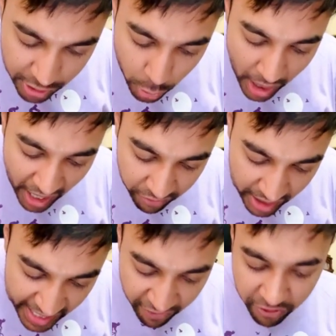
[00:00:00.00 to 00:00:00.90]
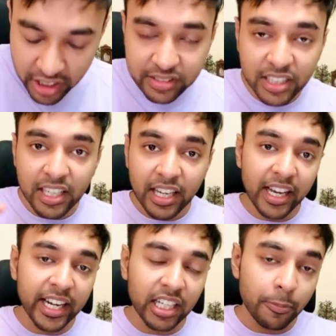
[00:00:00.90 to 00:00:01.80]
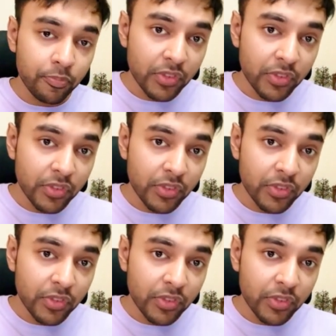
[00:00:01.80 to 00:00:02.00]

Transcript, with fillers: you have A first, correct?